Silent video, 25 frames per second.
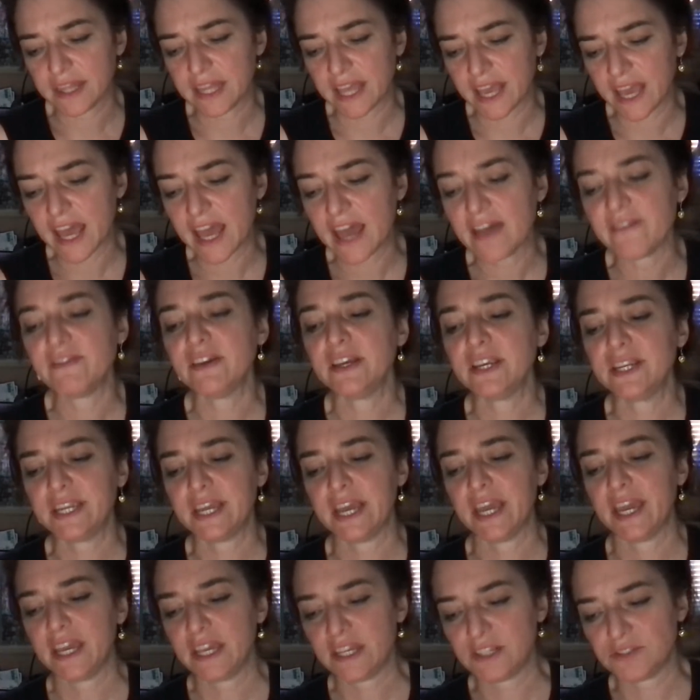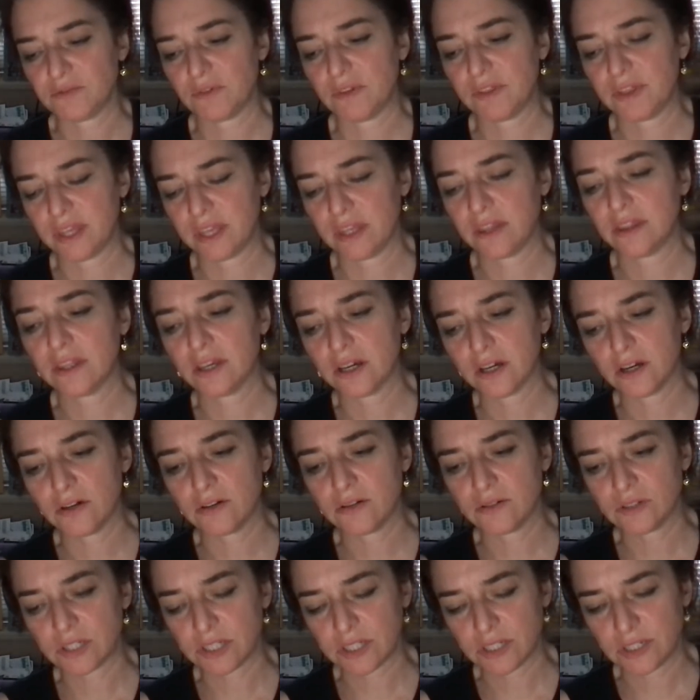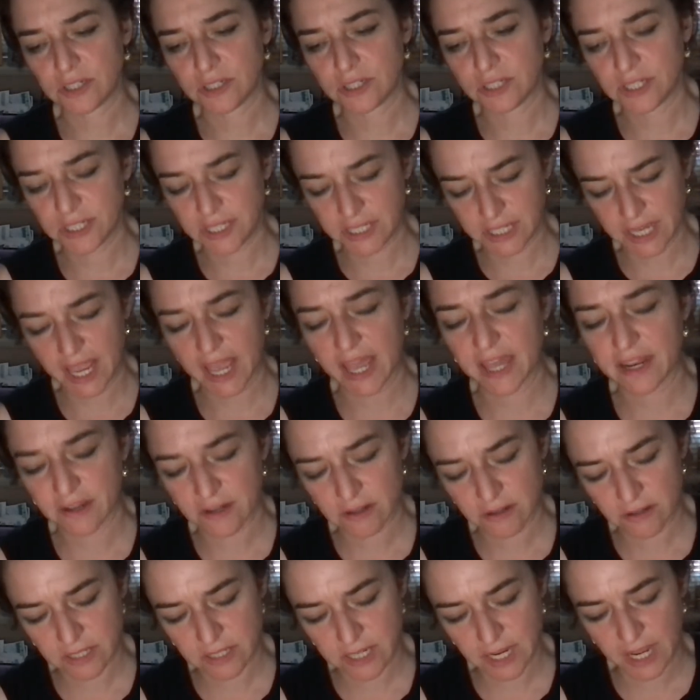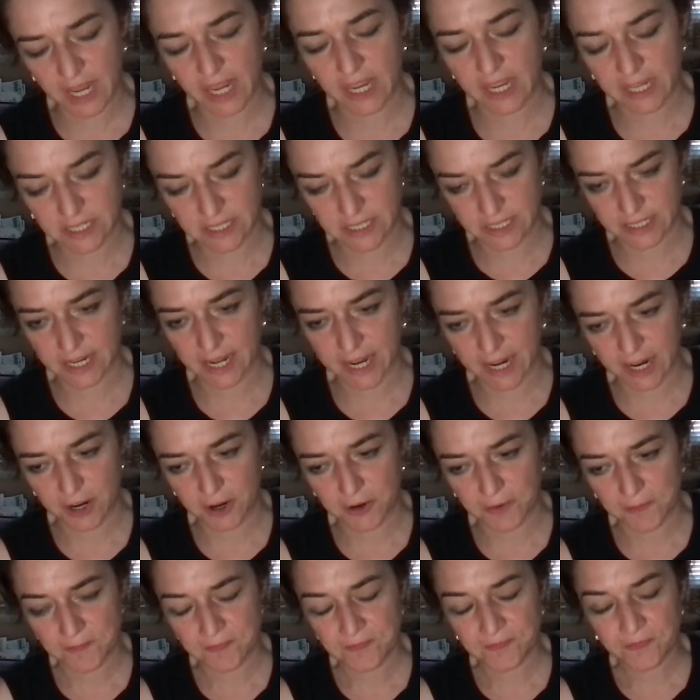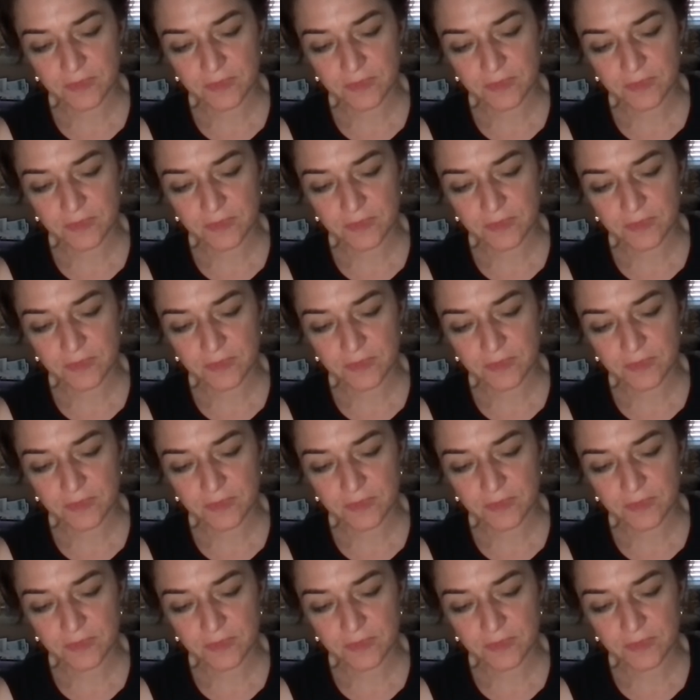the heavy days within those 10 days now.